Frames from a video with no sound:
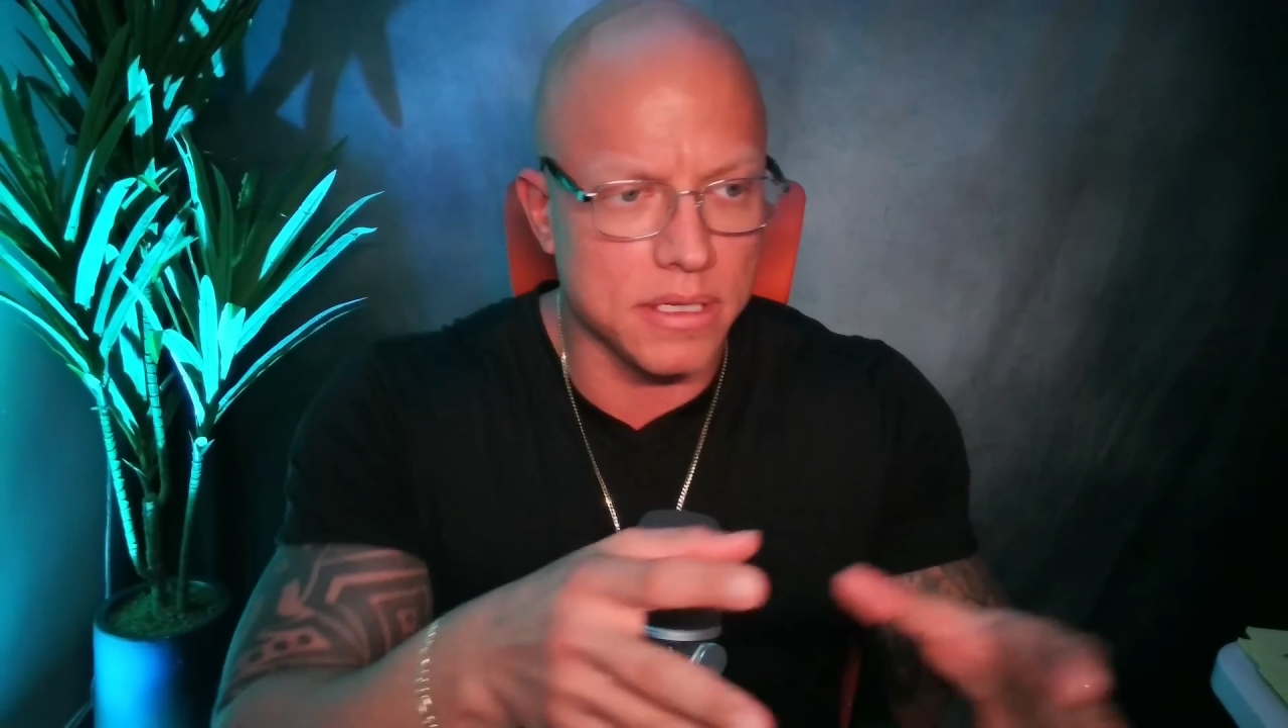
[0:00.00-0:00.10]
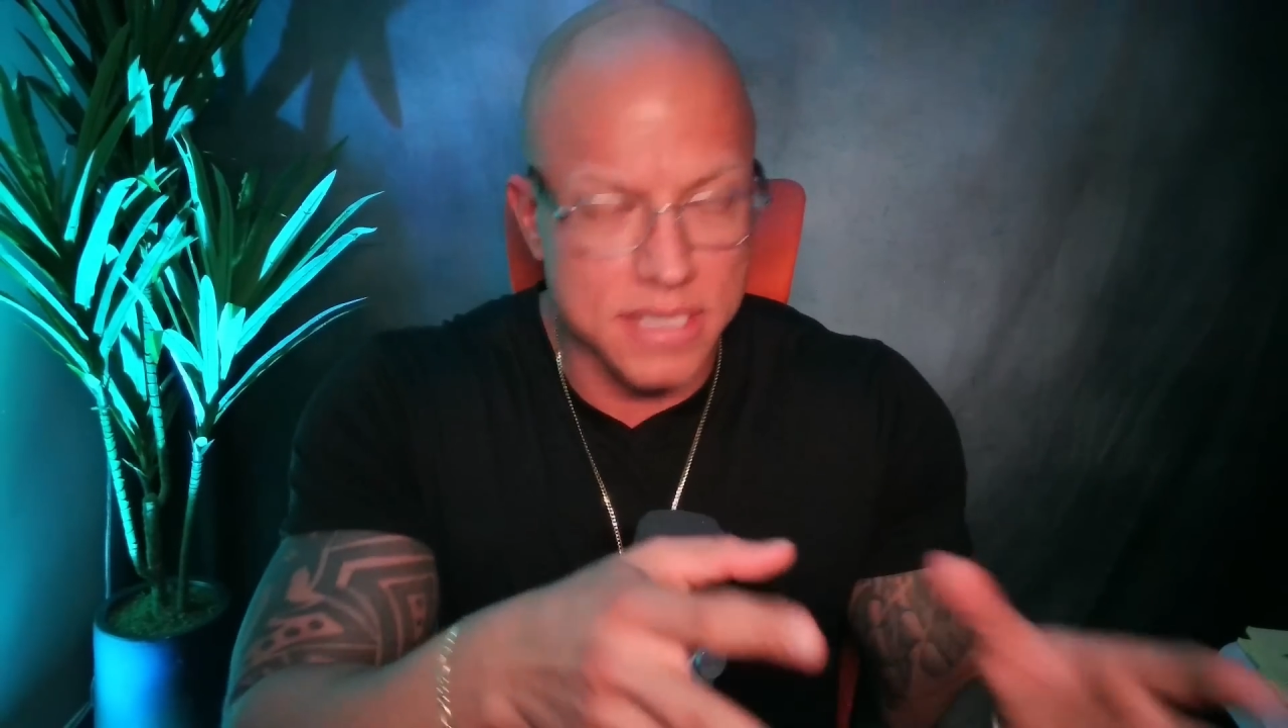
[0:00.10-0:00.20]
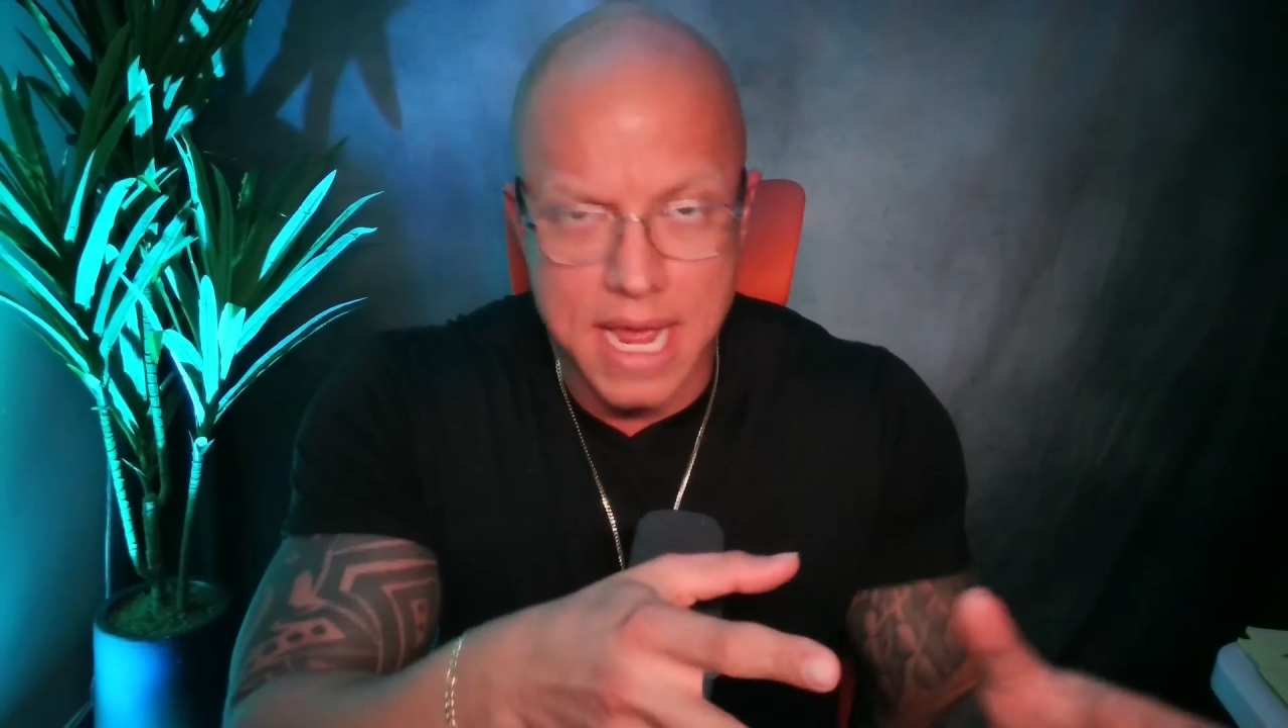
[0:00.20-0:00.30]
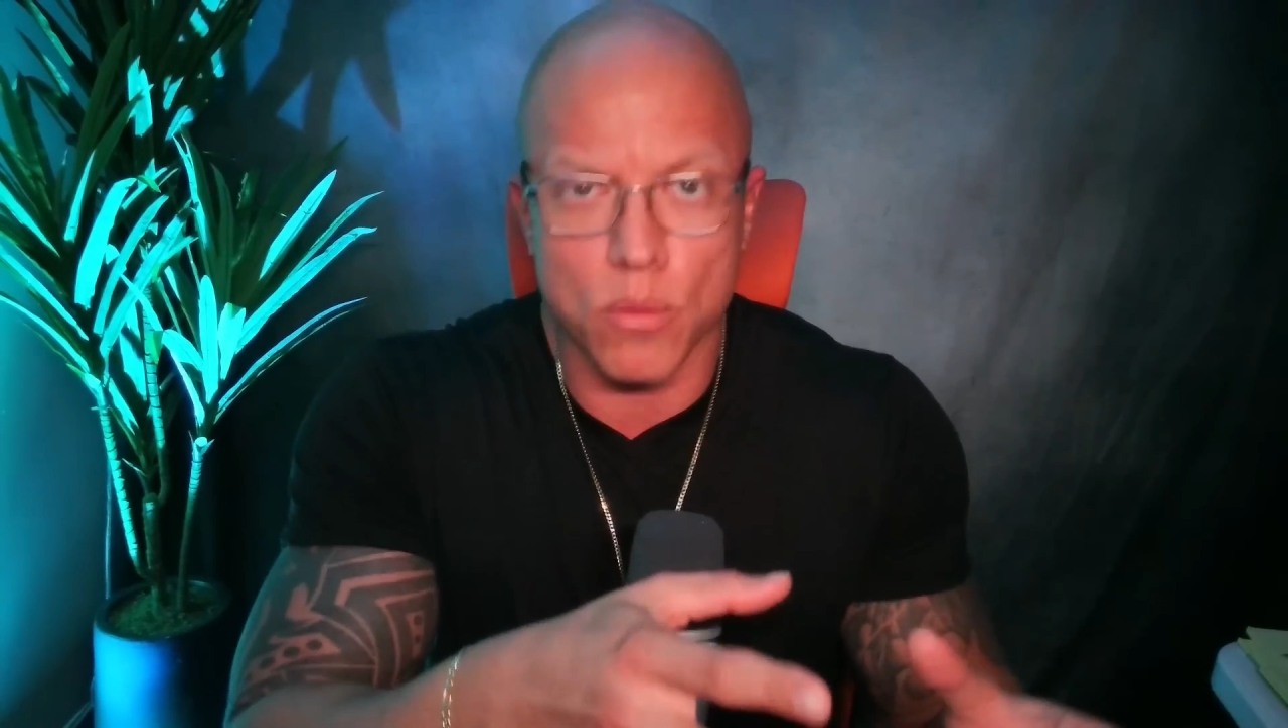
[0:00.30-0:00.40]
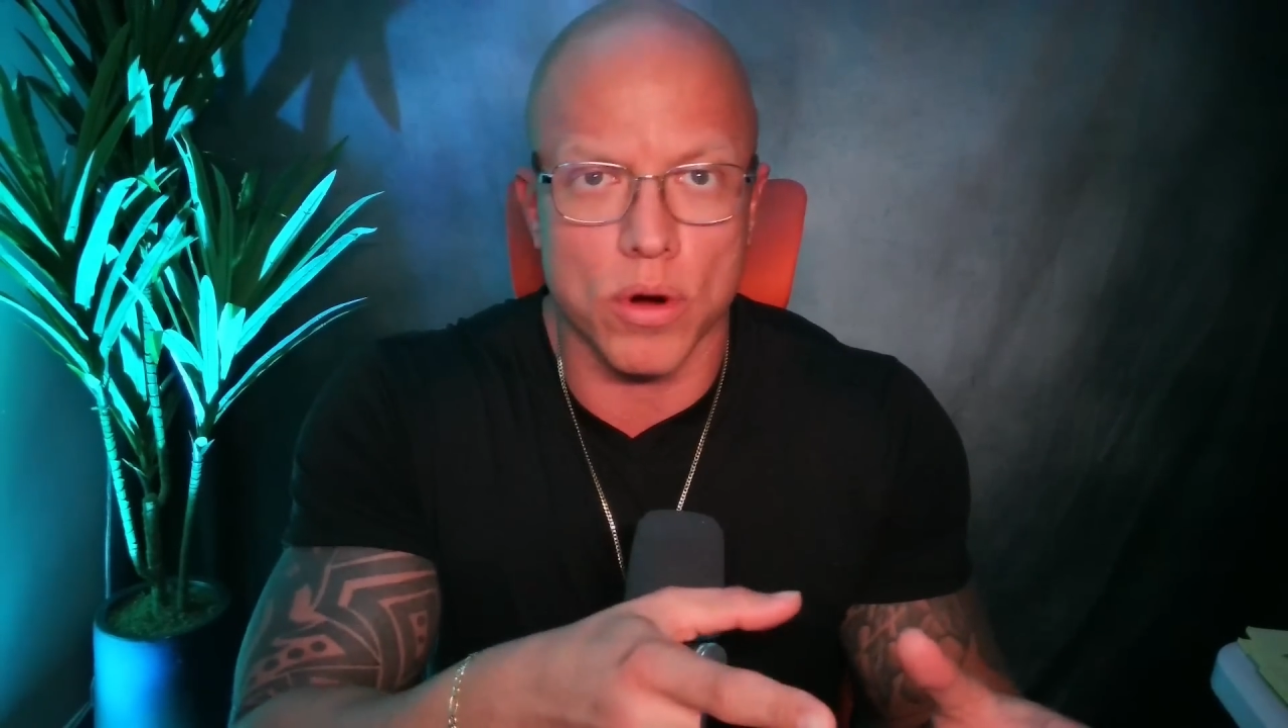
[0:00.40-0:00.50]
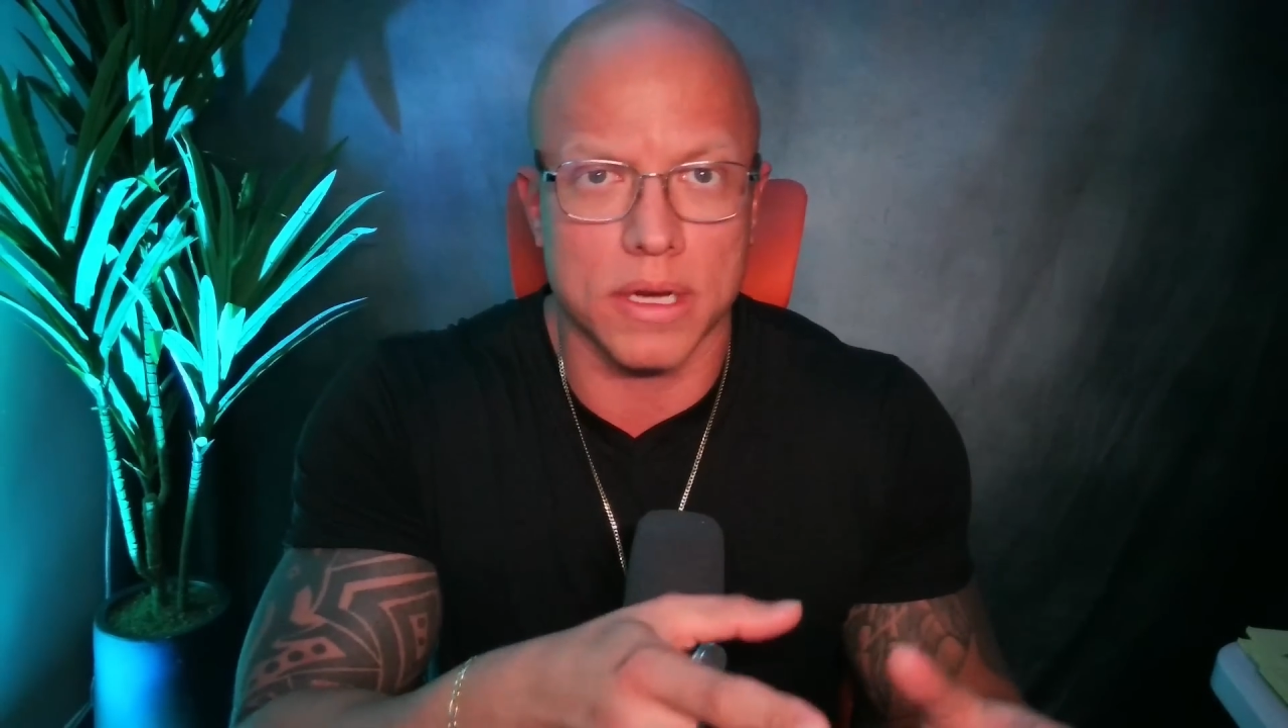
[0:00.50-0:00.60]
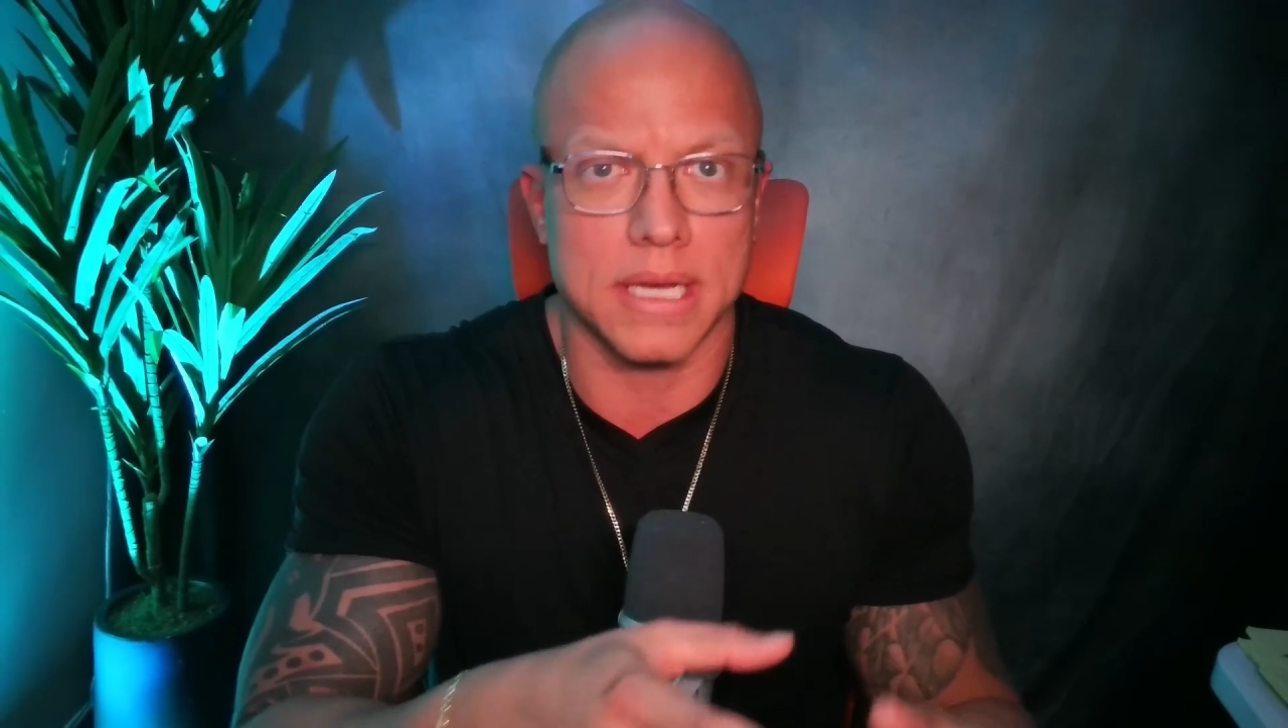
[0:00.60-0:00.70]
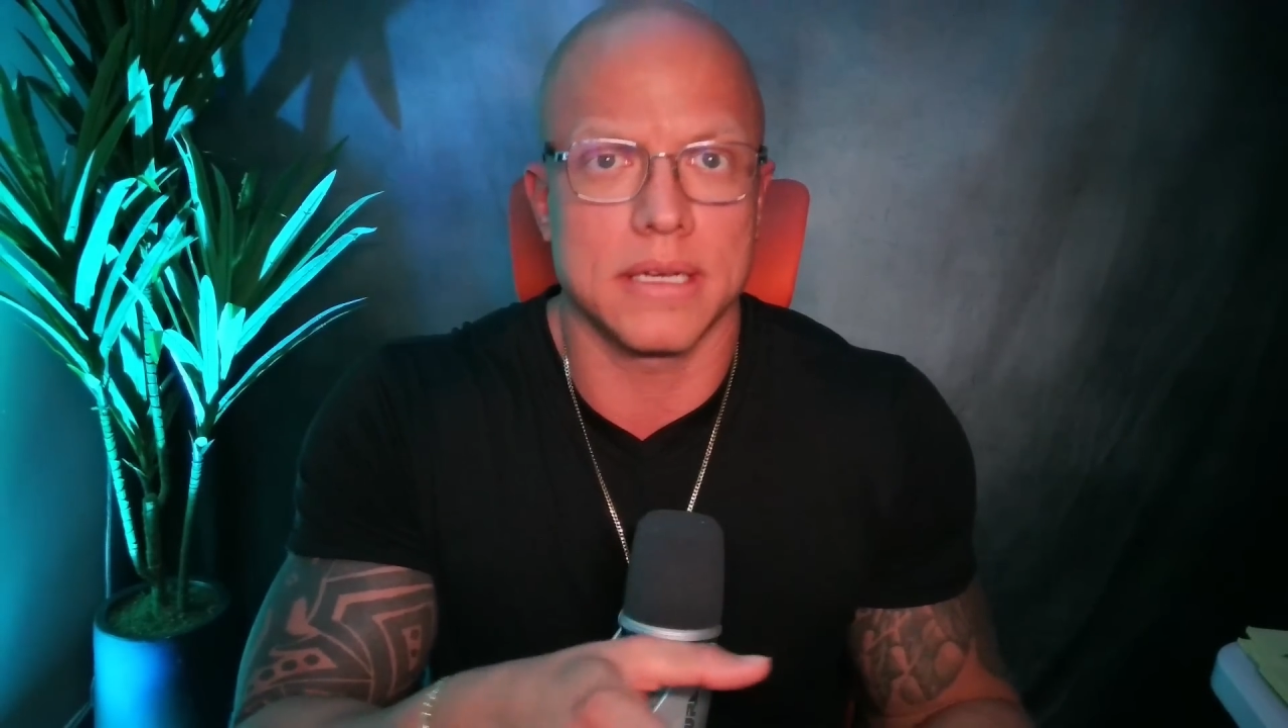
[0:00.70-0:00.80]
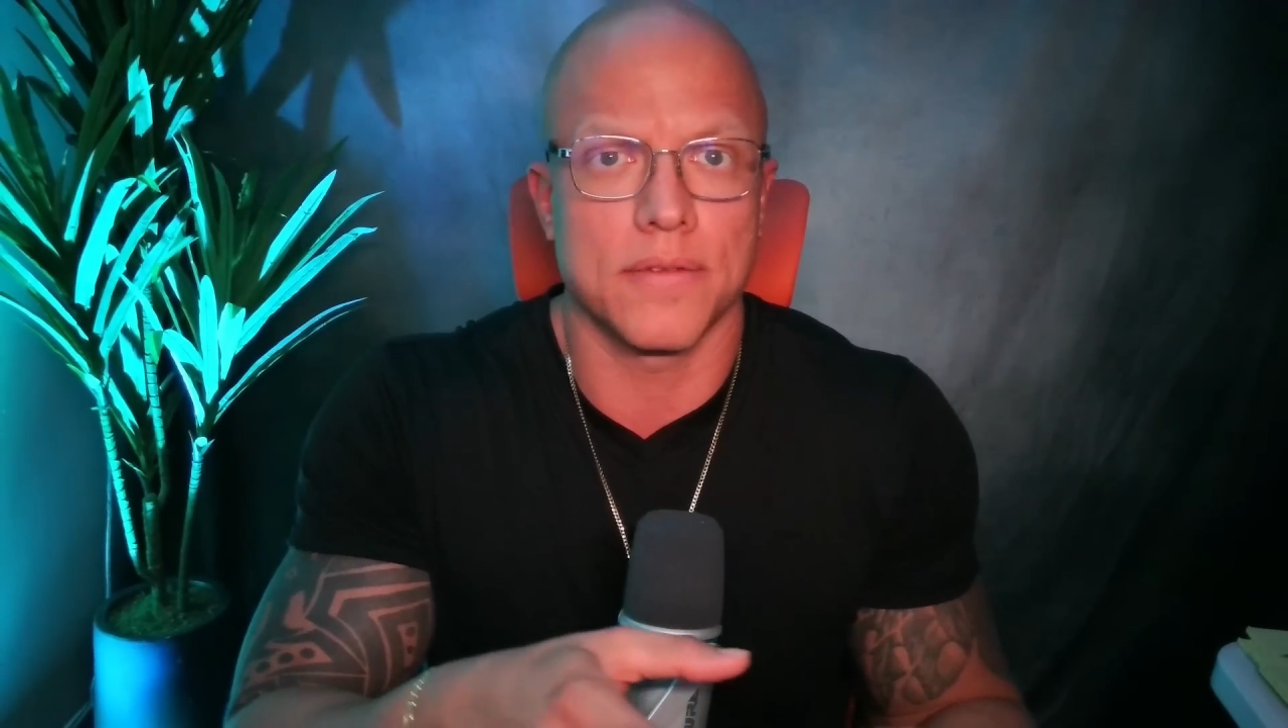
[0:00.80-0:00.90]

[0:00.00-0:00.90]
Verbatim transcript: networking